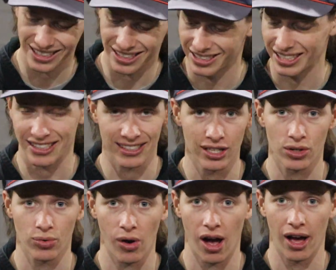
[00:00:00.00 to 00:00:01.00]
is a
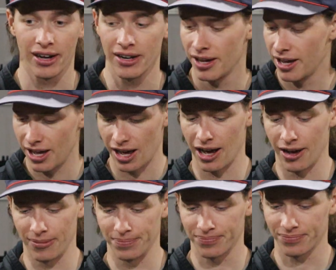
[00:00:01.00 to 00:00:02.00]
6-inch rod.
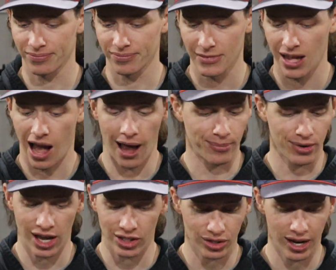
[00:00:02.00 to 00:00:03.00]
I'm
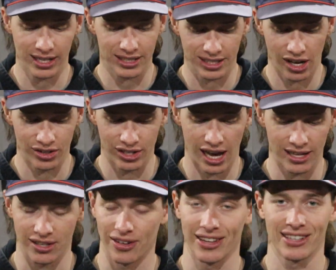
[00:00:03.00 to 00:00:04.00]
not trying to sell you
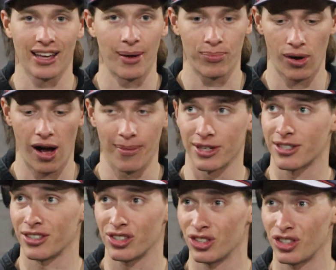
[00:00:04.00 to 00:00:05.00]
guys on this, I promise.
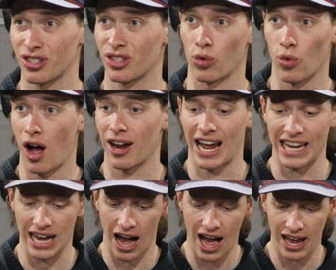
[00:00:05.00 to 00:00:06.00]
This is just a rod I
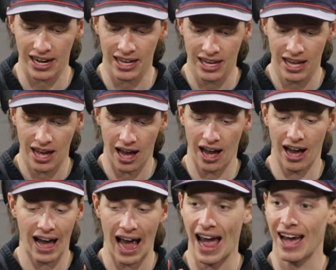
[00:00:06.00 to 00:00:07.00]
got,
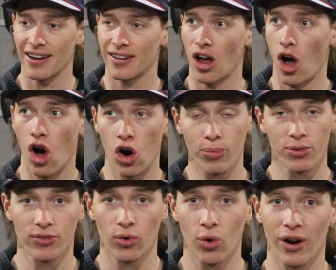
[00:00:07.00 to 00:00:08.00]
had
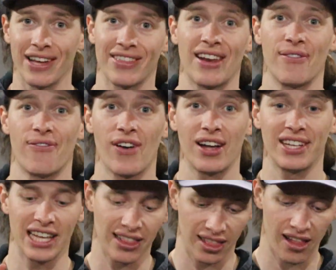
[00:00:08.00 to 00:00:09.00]
hopes for, and then
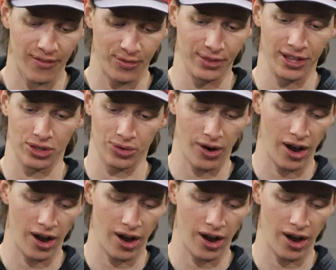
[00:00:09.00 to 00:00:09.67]
fell in love with this